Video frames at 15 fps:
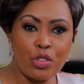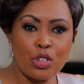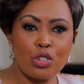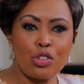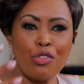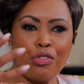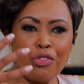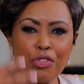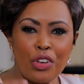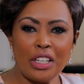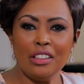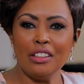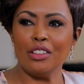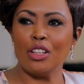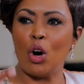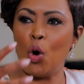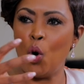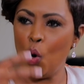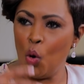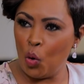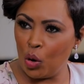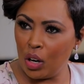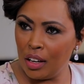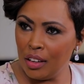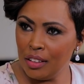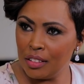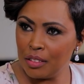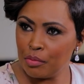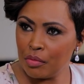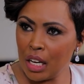to fill the hole,
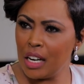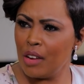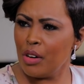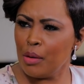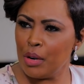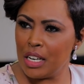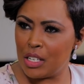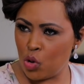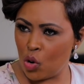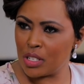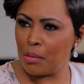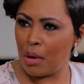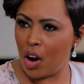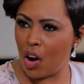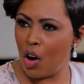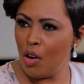and everybody talks about